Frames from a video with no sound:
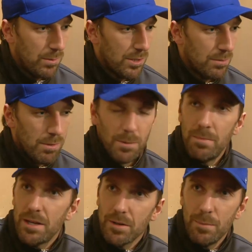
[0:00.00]
we just played
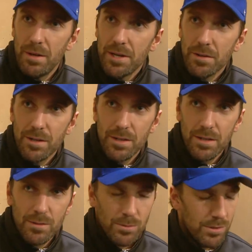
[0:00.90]
better and better, and
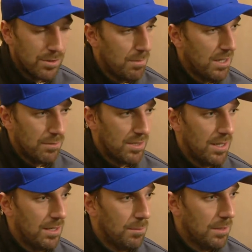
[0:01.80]
it was just a matter of
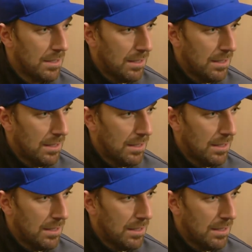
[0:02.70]
time.